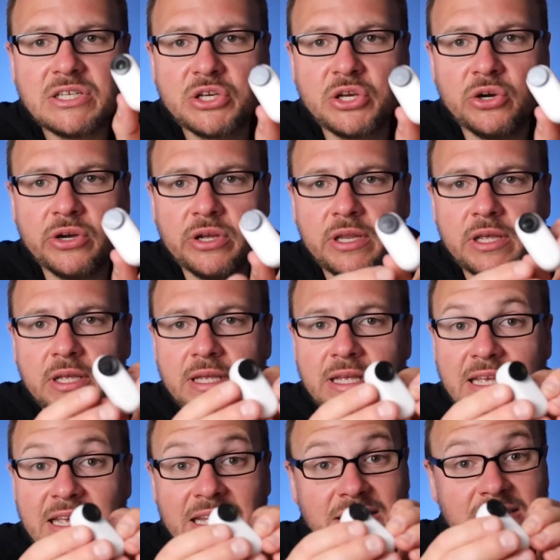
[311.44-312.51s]
good,
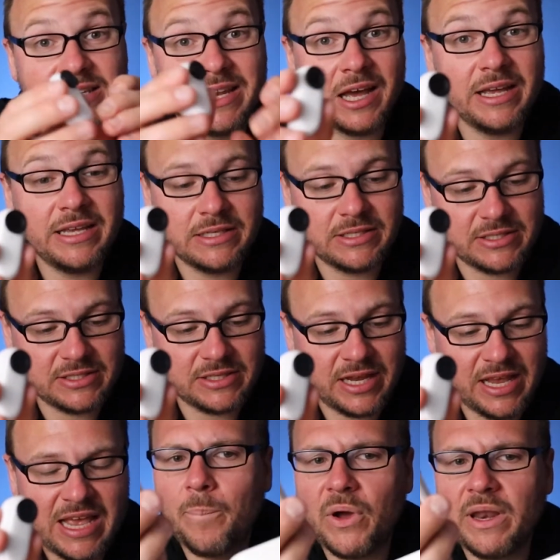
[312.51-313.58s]
it's nice,
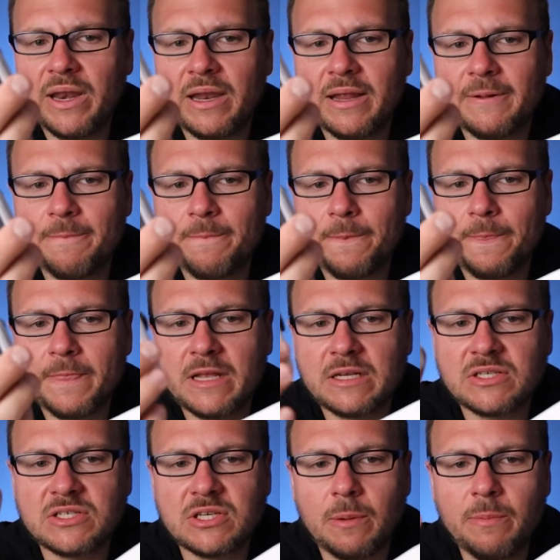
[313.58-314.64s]
but
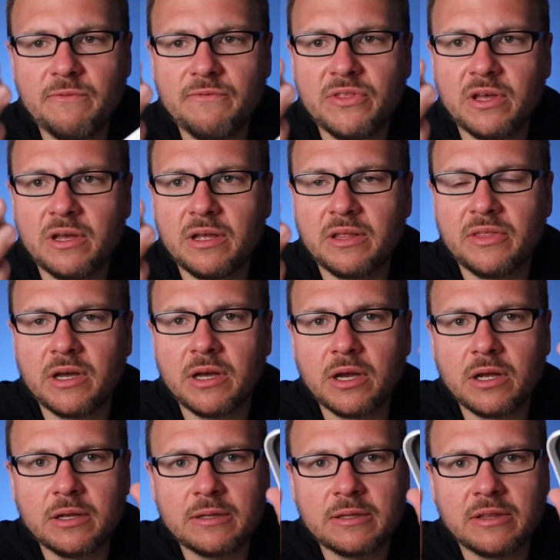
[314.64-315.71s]
some of
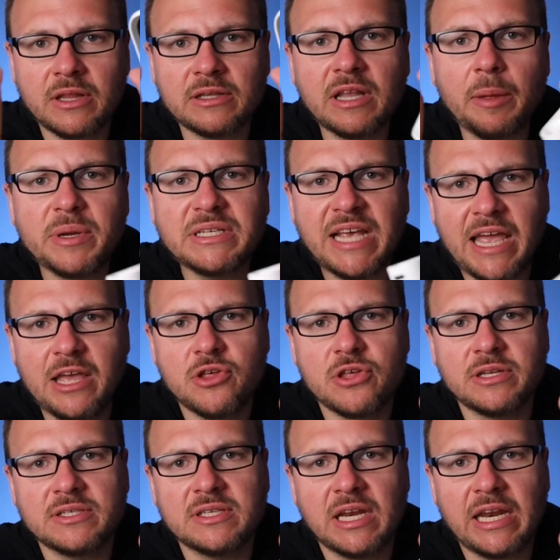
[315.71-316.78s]
the
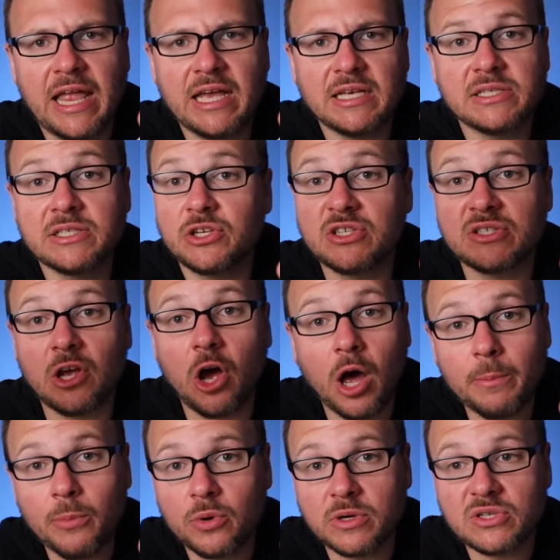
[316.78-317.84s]
limitations that it has, such as
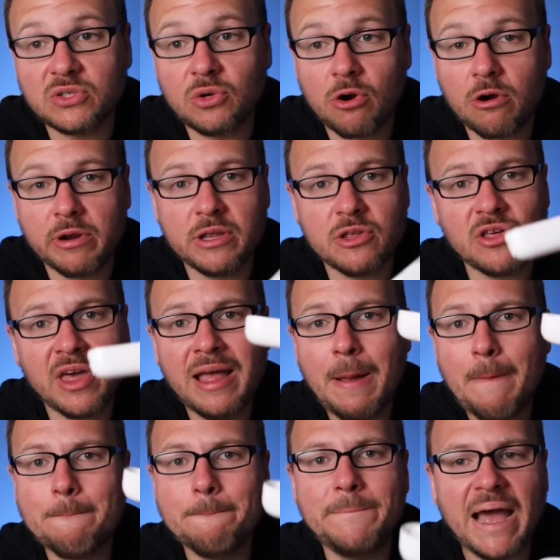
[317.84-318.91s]
onboard storage,
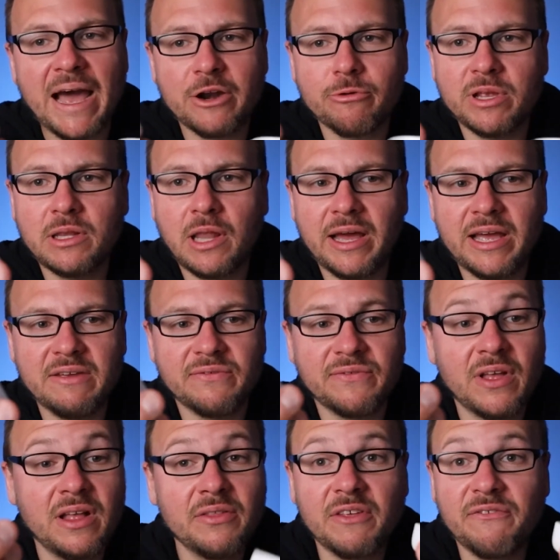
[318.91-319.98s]
battery life,
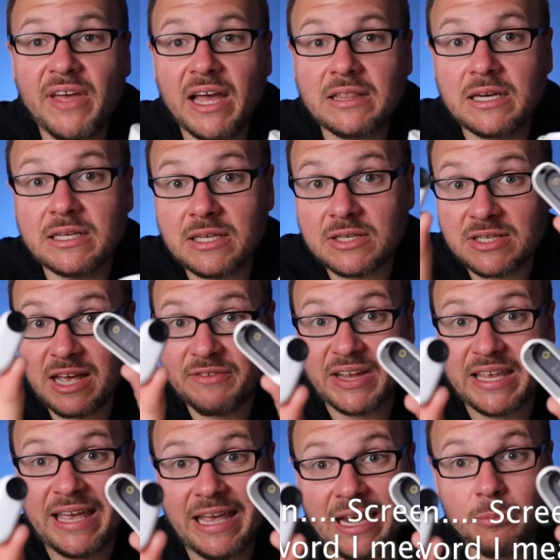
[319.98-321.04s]
the fact that it doesn't have a
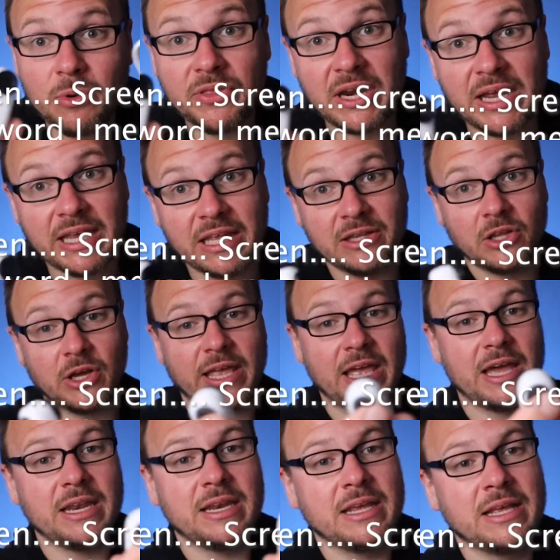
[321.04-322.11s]
camera that I can look
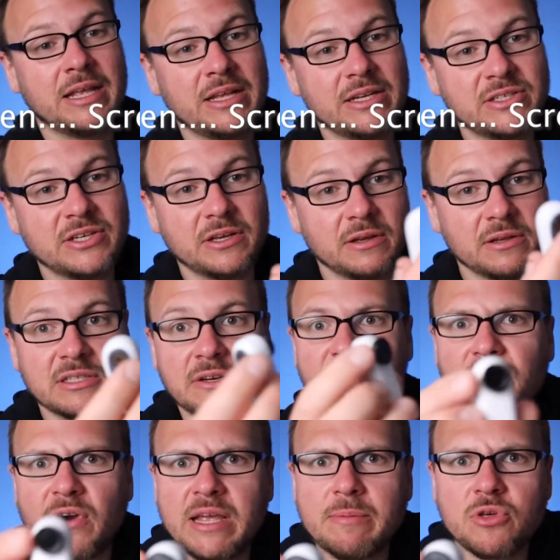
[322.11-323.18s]
at to
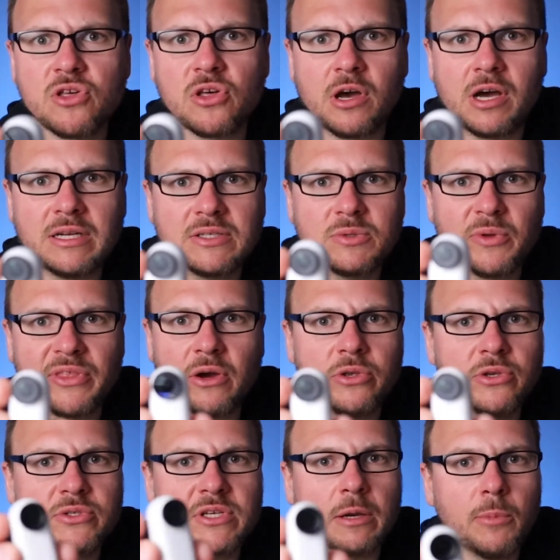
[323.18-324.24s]
frame shots without
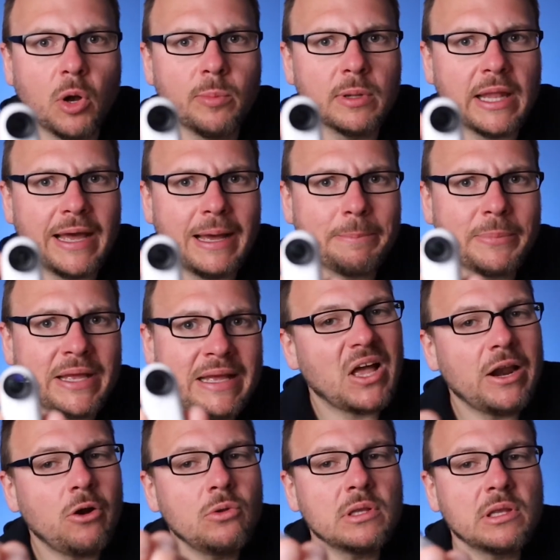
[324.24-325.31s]
using a mobile app.
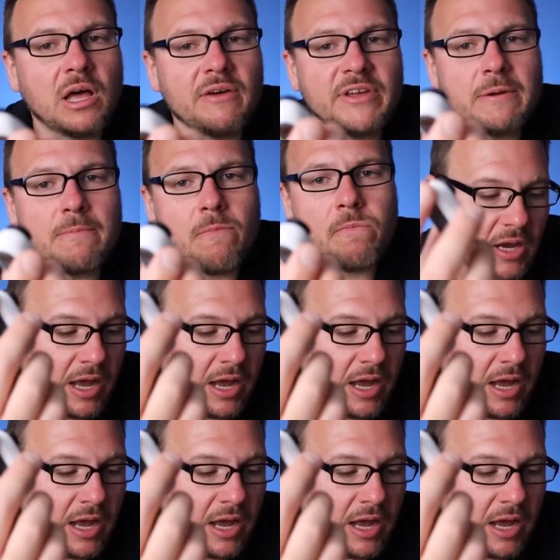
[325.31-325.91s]
I don't love it.